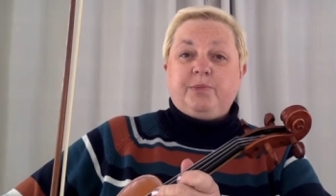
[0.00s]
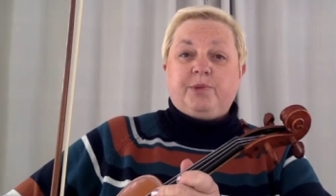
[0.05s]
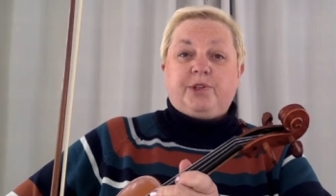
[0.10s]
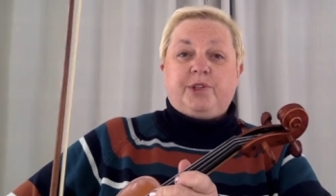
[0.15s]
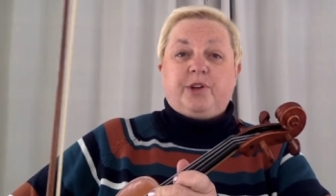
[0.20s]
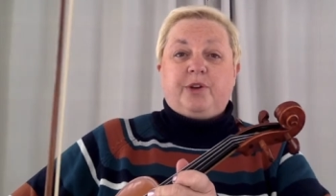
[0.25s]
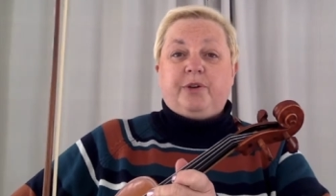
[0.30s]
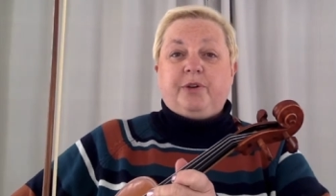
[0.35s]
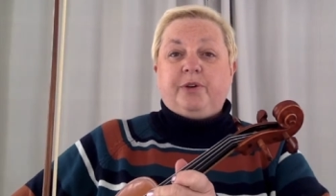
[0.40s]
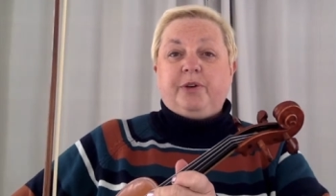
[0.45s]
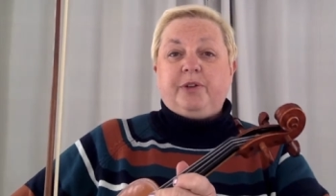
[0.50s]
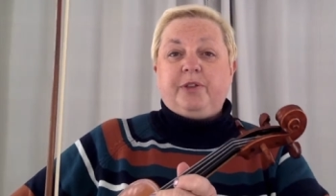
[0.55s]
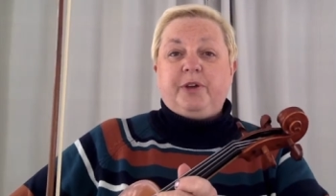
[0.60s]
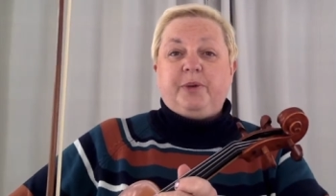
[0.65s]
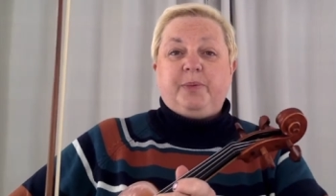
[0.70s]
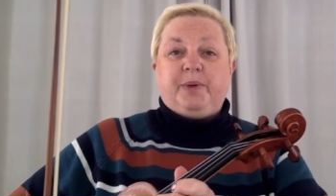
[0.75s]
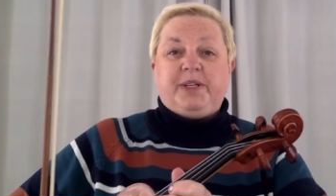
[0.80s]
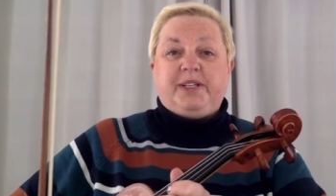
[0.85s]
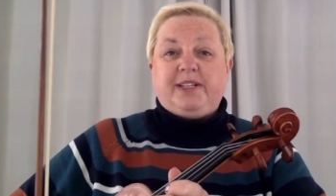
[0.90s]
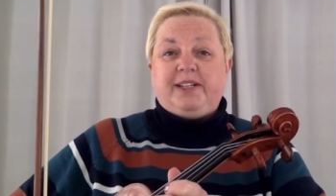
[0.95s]
song that
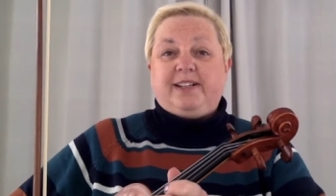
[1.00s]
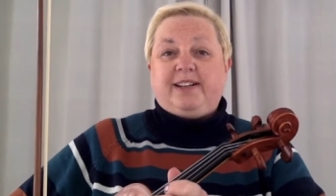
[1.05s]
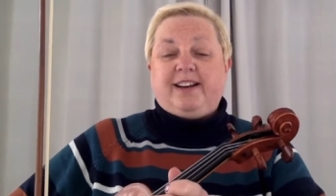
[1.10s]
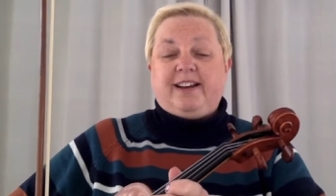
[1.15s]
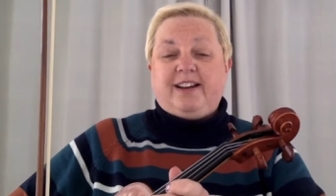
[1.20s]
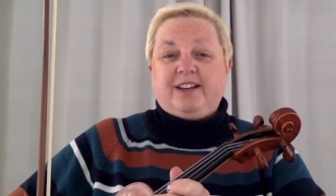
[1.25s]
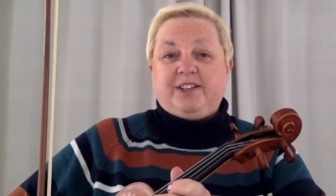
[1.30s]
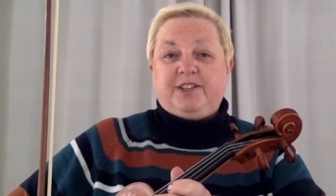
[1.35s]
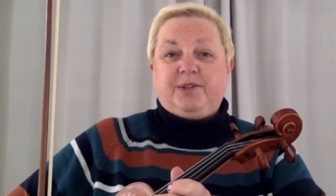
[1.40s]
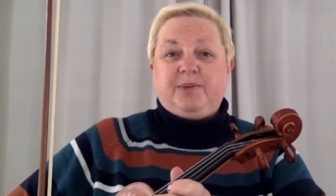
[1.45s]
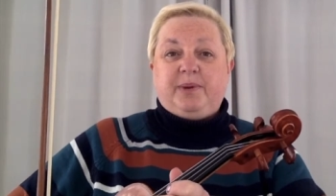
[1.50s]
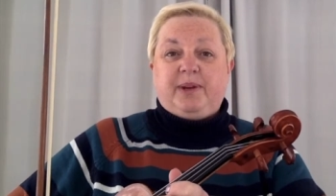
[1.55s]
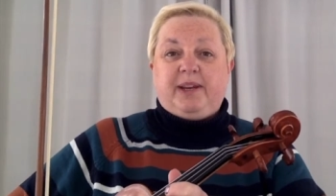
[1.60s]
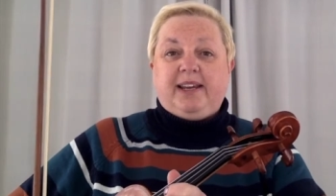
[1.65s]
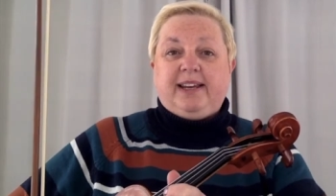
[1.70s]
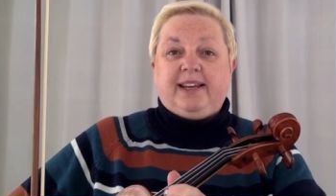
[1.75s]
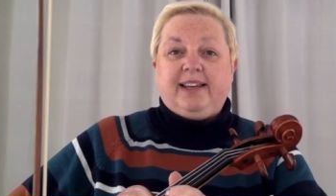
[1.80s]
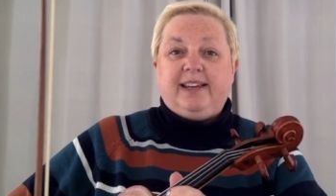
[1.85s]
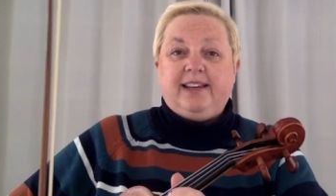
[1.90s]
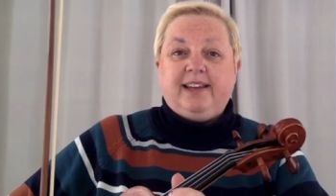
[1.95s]
we did last week?